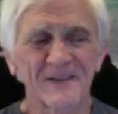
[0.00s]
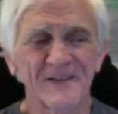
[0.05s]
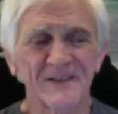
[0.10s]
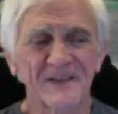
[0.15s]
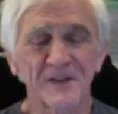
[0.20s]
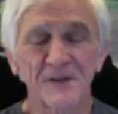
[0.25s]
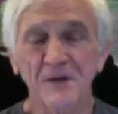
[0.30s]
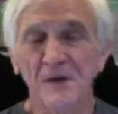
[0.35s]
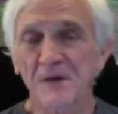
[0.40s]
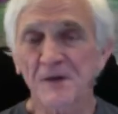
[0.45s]

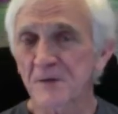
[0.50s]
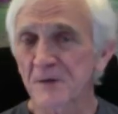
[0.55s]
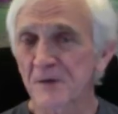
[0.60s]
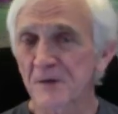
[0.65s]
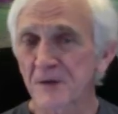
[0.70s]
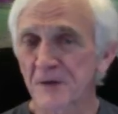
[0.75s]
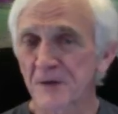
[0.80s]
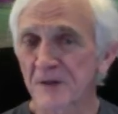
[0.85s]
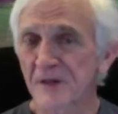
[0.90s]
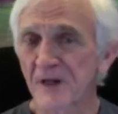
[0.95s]
it's also a
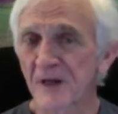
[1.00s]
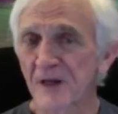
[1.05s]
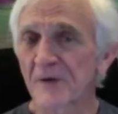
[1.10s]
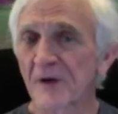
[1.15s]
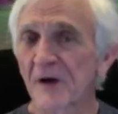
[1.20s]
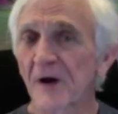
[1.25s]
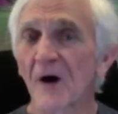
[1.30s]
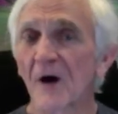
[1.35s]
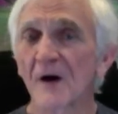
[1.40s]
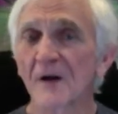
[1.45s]
good time to
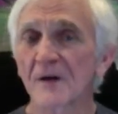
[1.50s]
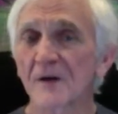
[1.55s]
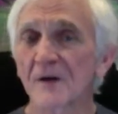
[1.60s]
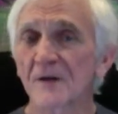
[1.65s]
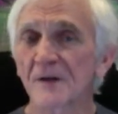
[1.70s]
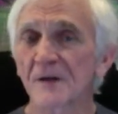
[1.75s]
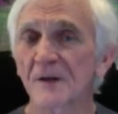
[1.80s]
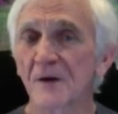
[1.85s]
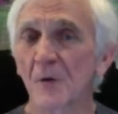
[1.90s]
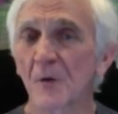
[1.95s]
honor,
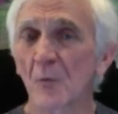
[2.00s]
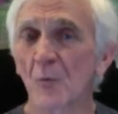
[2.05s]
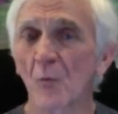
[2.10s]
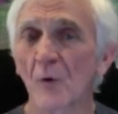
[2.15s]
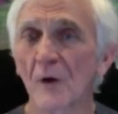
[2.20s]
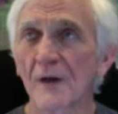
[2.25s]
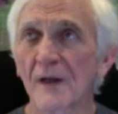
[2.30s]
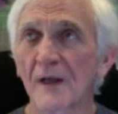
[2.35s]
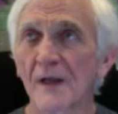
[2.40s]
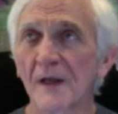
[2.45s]
you know,
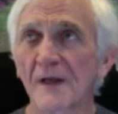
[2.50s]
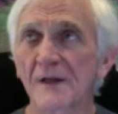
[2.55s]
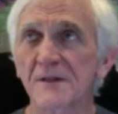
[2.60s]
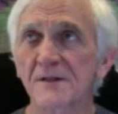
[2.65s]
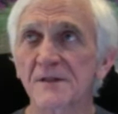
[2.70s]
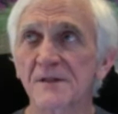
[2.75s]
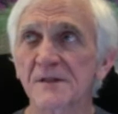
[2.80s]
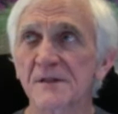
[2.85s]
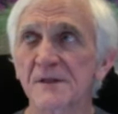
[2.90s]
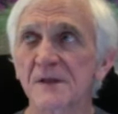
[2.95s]
what
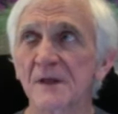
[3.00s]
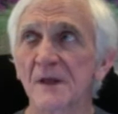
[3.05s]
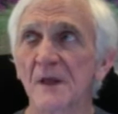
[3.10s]
has